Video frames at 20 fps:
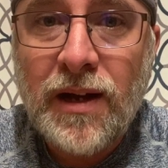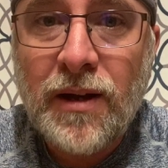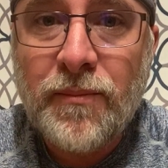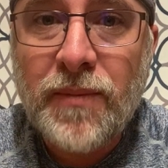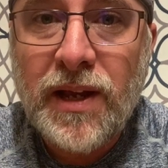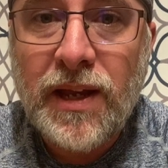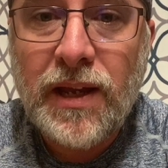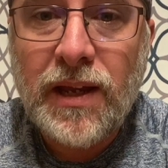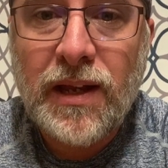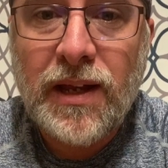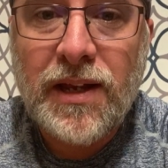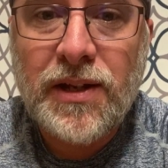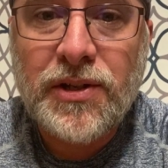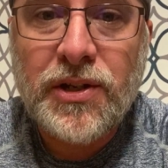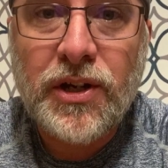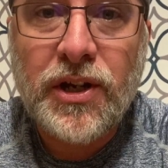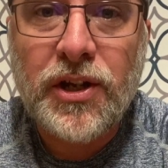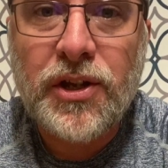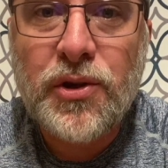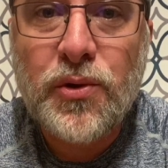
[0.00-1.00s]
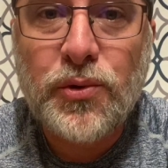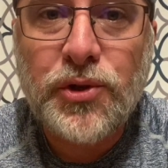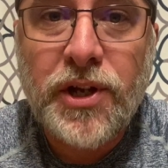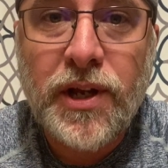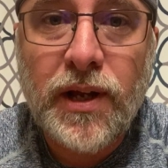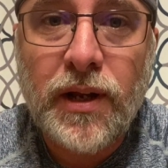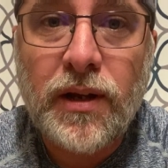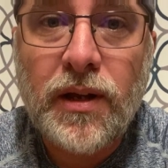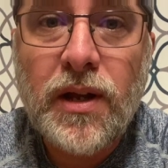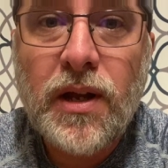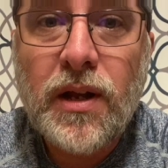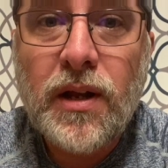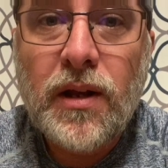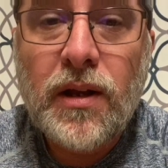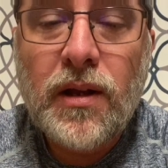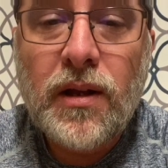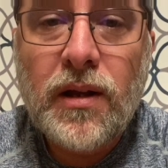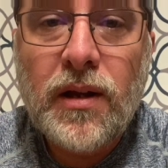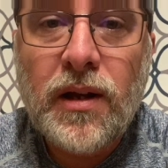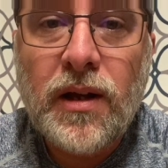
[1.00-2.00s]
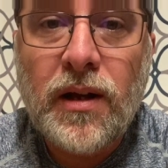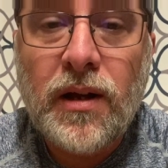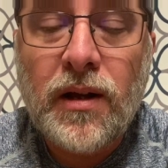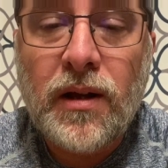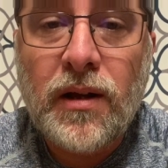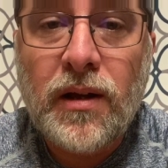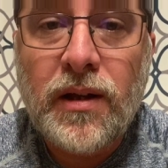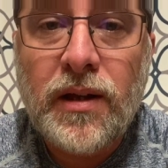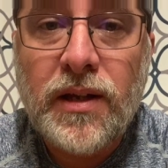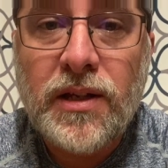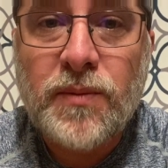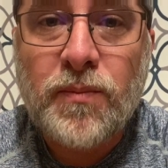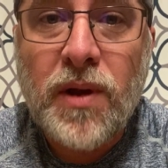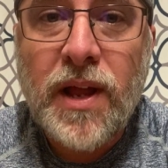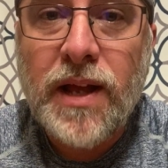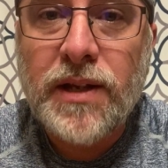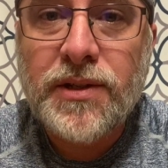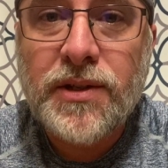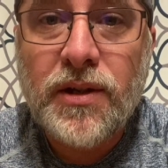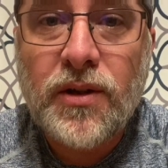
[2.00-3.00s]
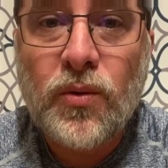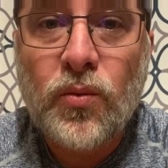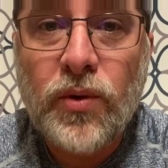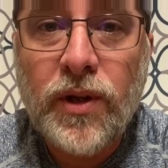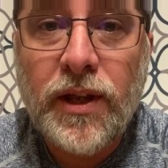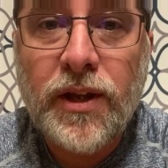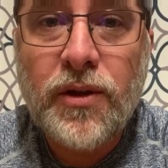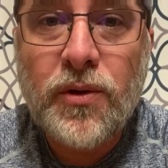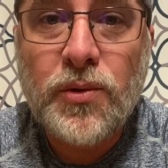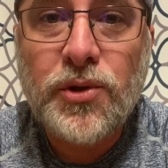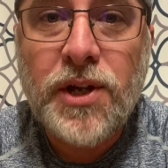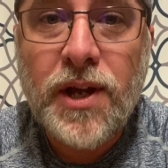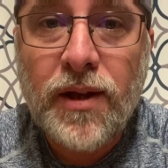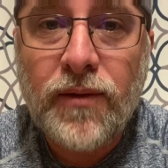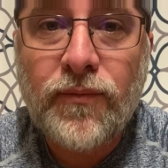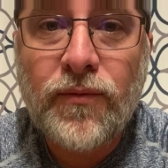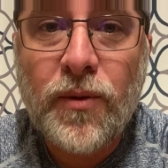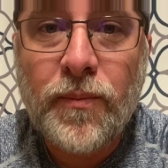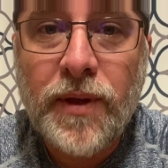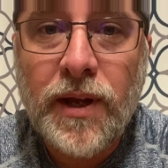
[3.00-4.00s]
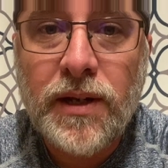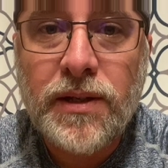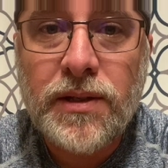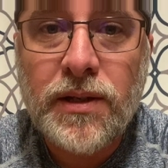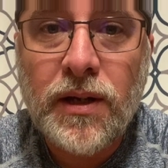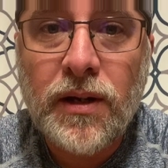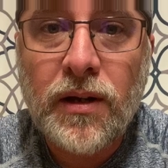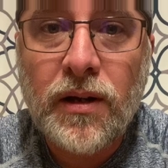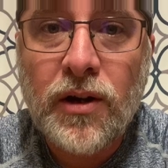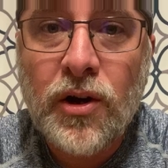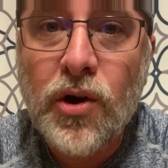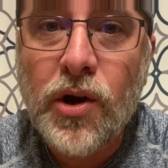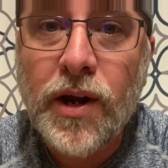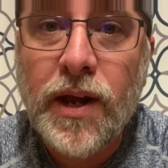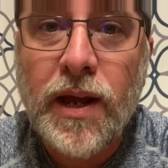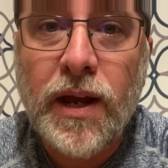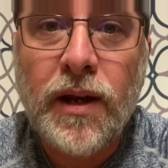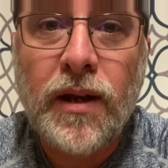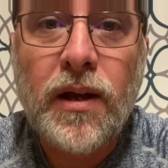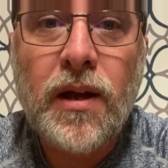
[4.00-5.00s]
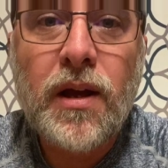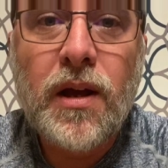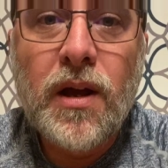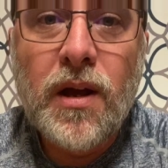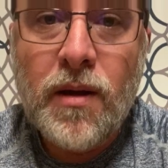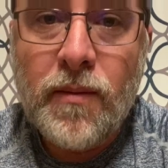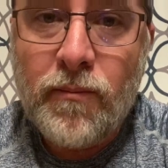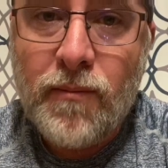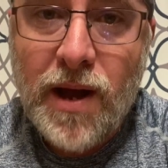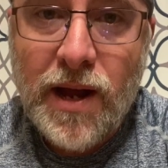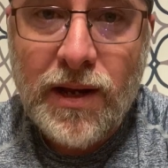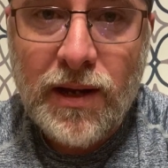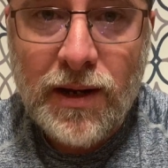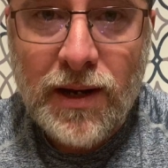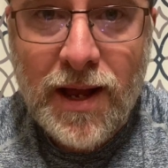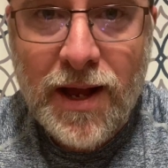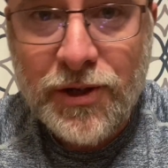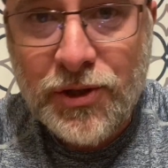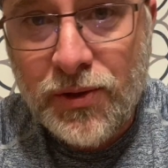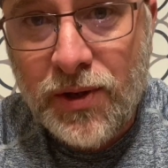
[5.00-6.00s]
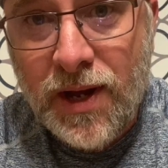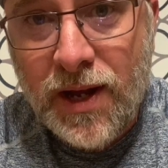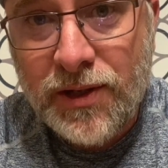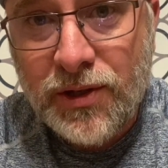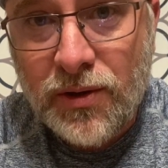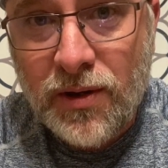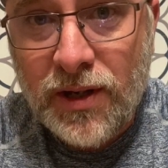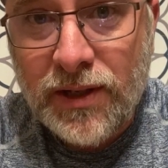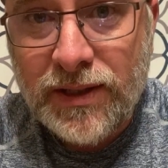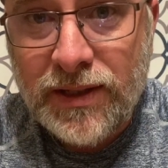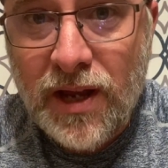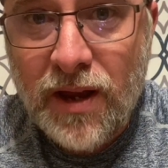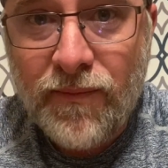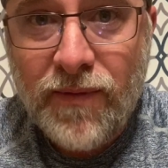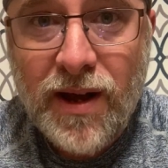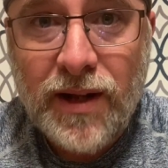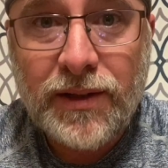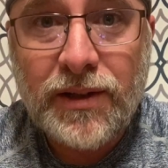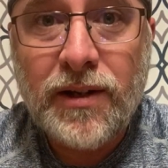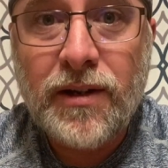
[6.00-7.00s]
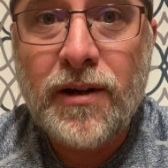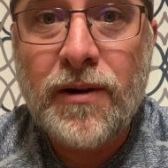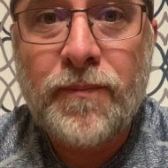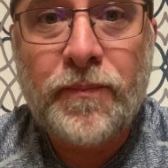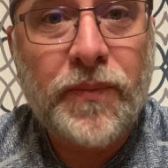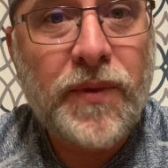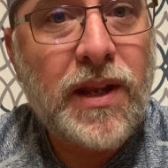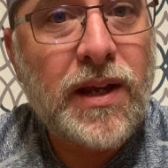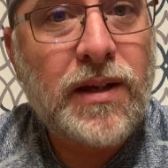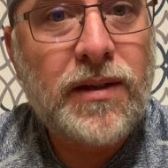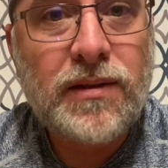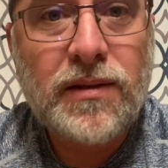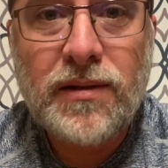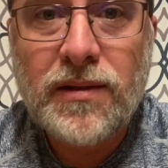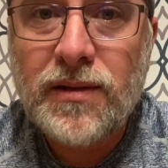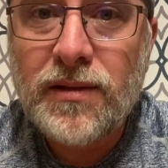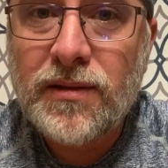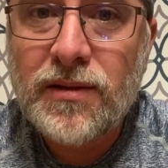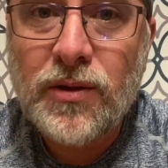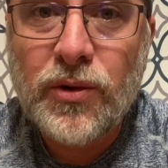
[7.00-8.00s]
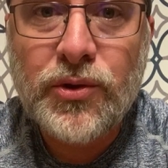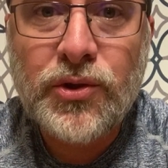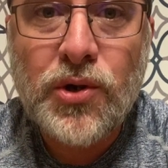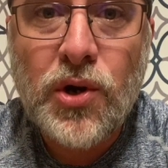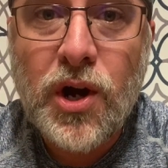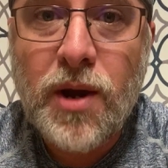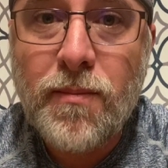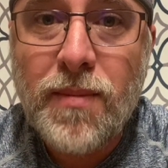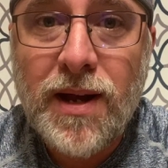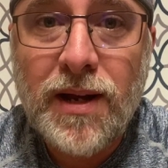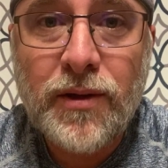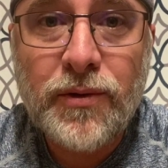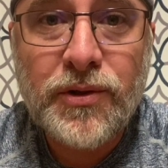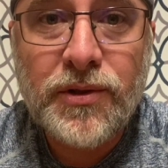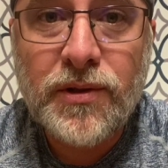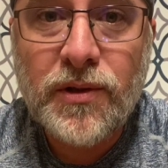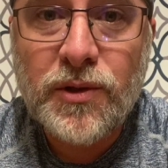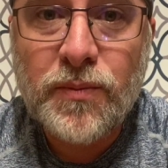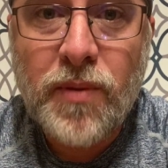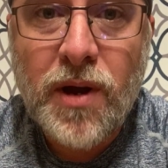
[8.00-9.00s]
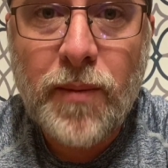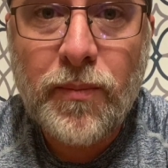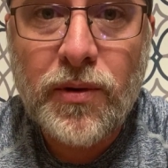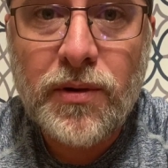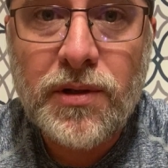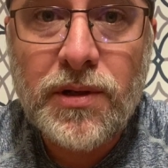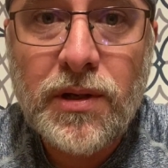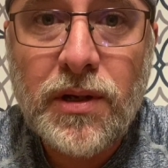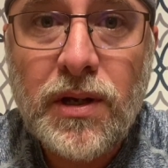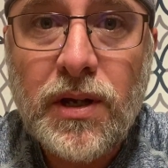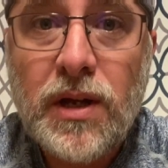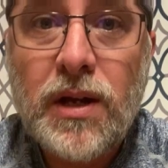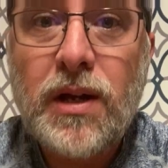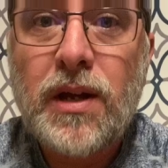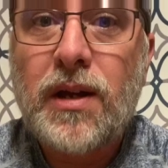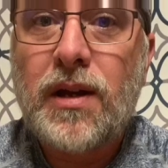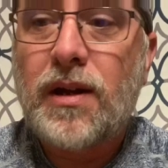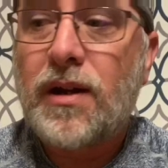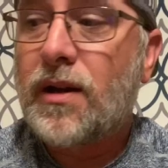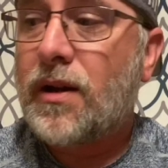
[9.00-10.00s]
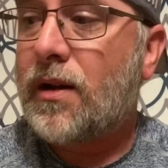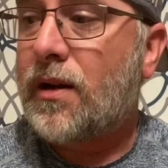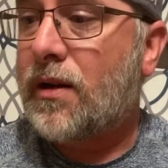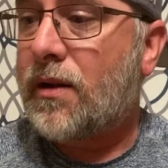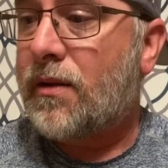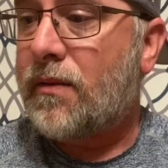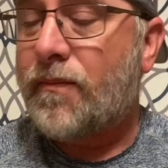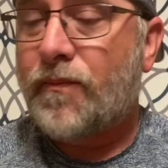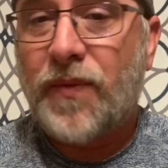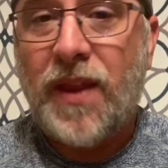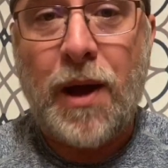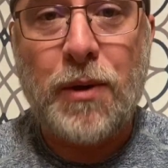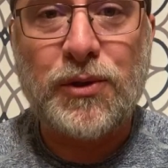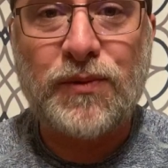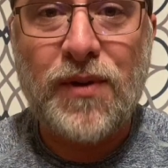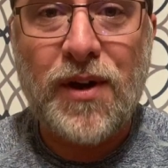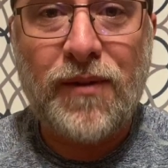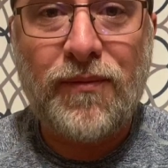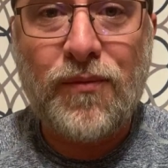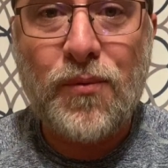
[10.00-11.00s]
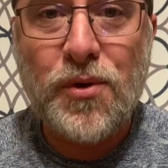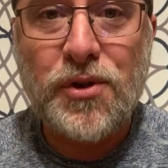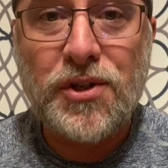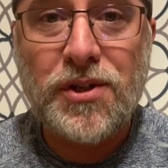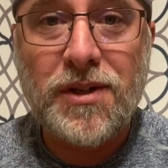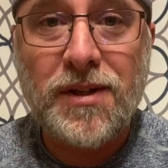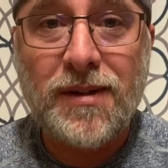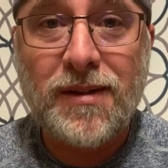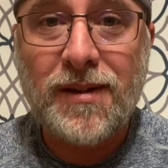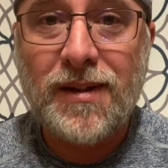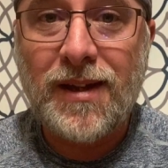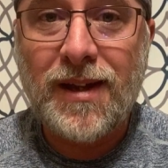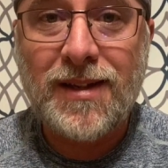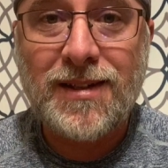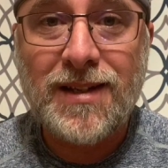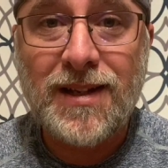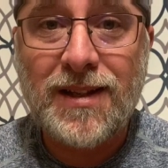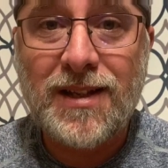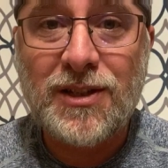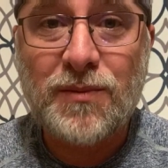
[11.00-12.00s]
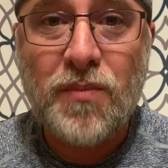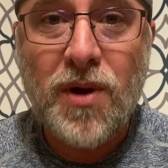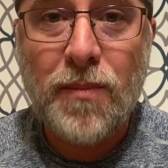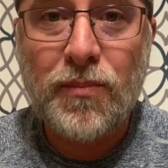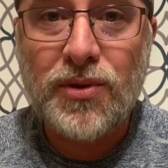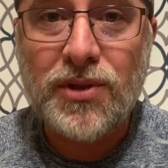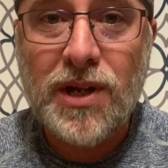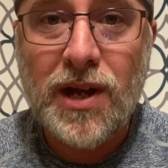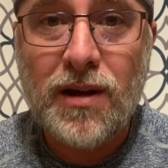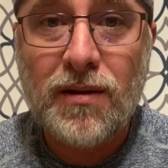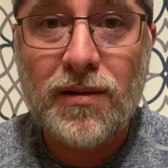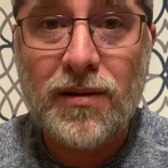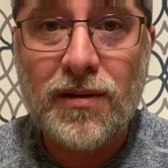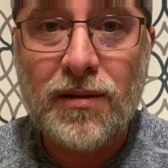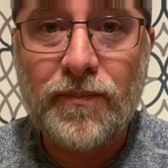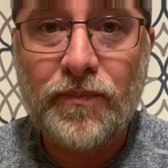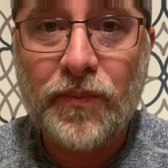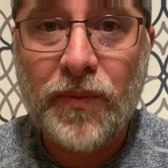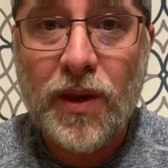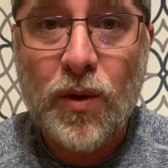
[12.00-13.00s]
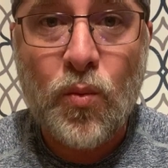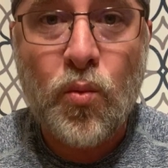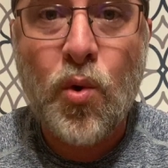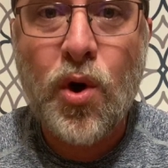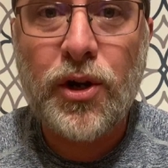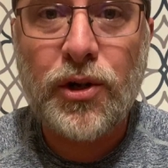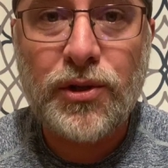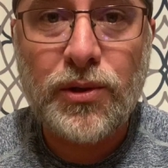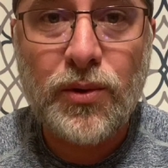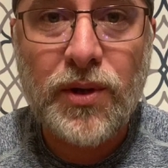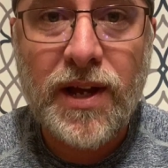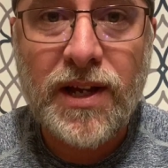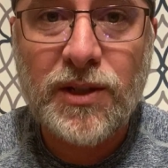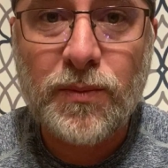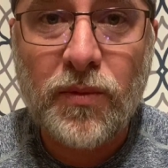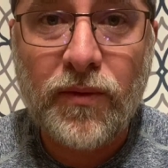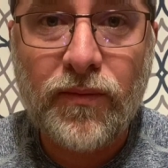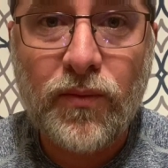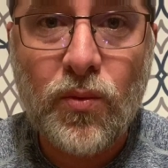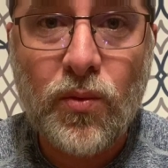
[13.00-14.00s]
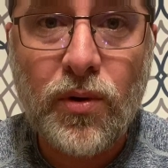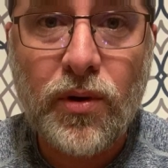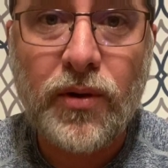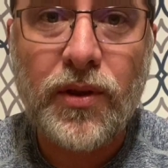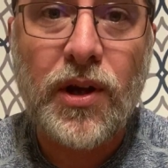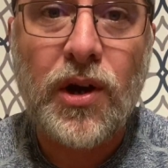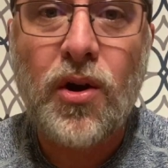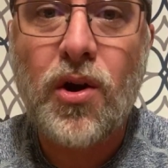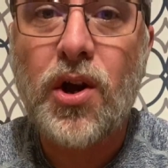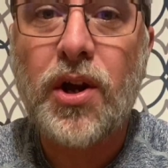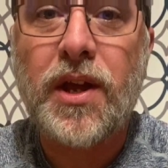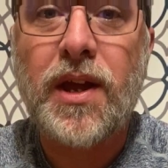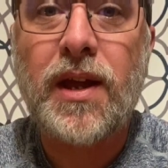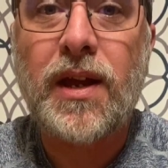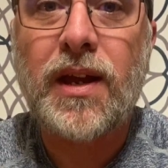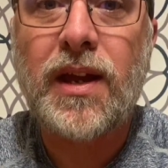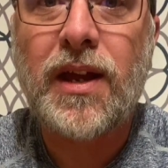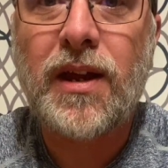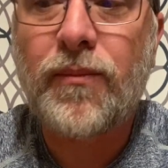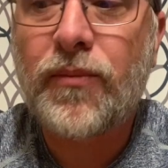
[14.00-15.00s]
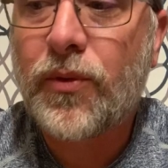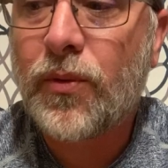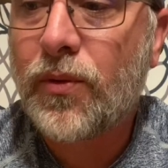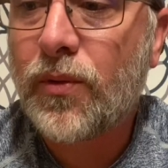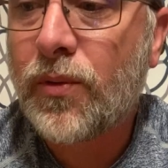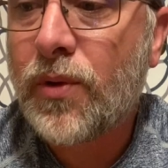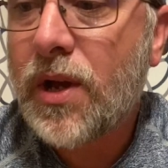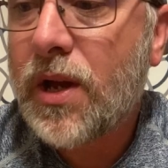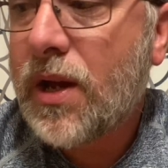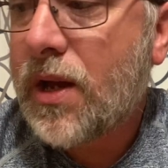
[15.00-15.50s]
he took a huge hit. His plants took a really huge hit from that hurricane. Micah, glad you guys are all safe out there. So sorry about losing those peppers. I was very fortunate. He sent these peppers out 1 or 2 days before the hurricane came through.